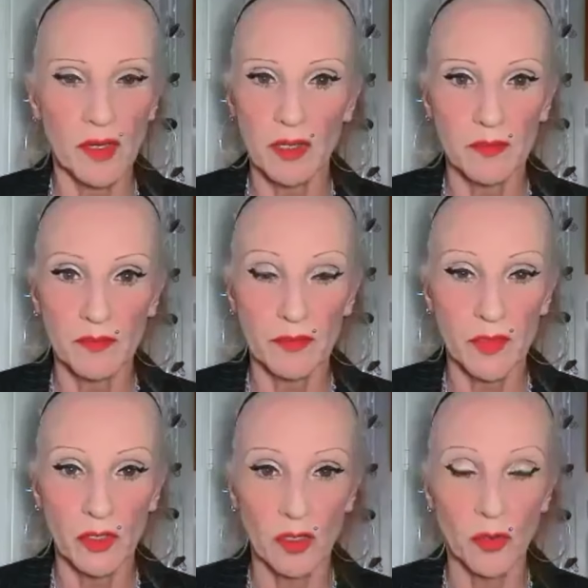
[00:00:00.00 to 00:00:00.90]
um,
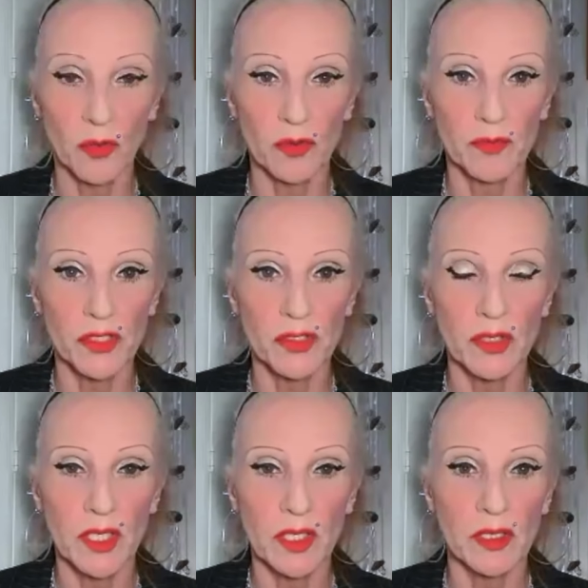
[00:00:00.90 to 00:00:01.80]
you know, brought them to
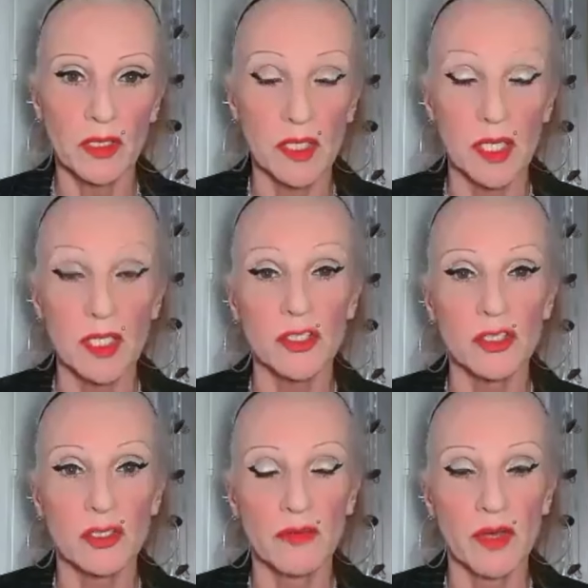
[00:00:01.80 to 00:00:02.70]
the
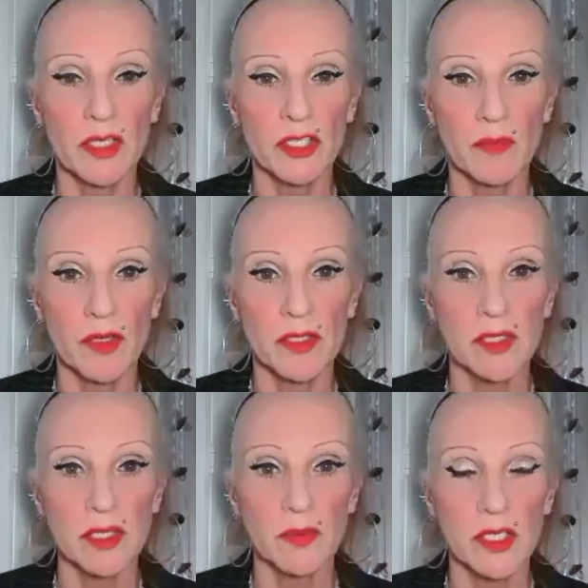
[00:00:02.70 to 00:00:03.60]
attention of
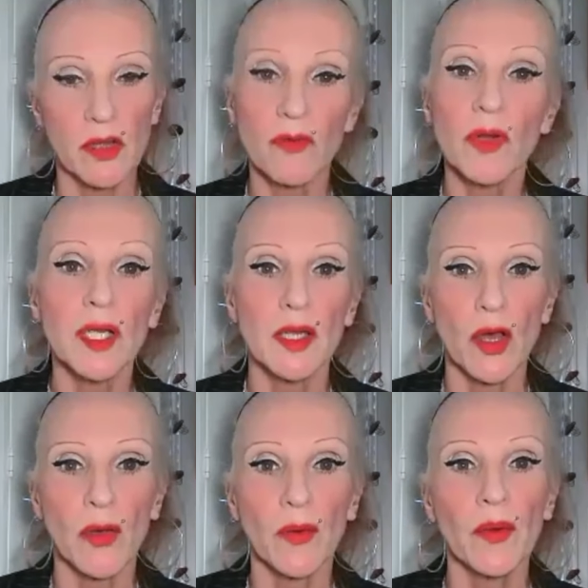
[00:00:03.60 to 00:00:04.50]
HMRC. We don't really
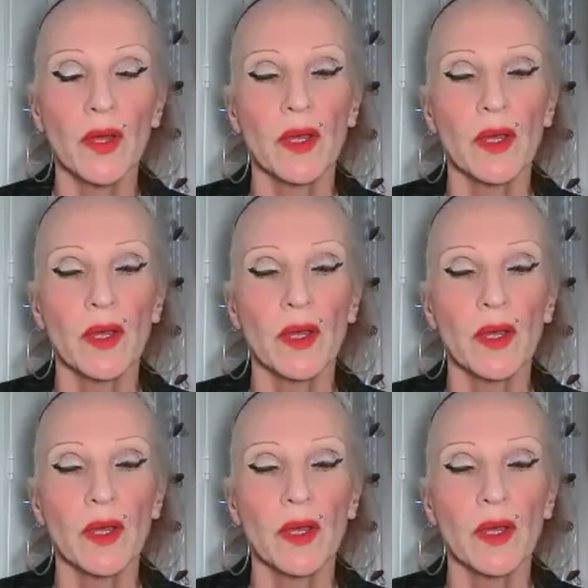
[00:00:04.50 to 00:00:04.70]
know,